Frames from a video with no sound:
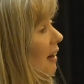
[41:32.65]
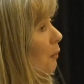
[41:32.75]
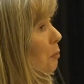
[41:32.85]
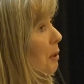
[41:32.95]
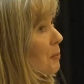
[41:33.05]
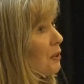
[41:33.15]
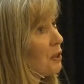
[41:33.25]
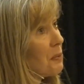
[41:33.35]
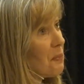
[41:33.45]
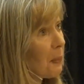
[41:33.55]
I
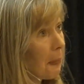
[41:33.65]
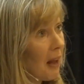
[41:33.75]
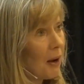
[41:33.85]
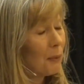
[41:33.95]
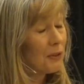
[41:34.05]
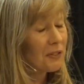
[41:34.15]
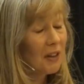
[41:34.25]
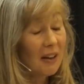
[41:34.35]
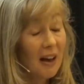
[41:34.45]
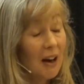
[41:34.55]
remember I was,